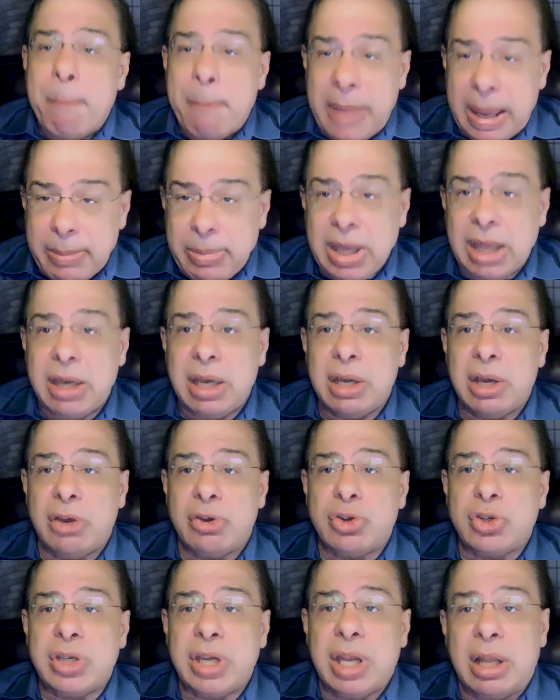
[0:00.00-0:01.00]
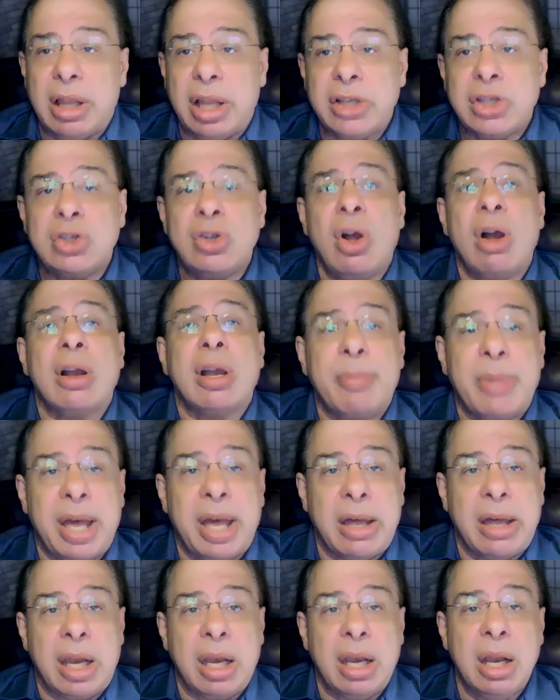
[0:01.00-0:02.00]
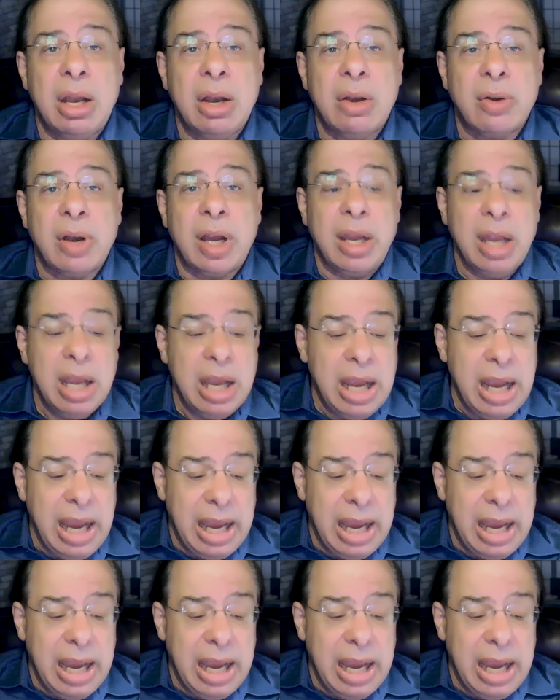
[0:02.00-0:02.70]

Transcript: maybe i didn't understand let's talk about it right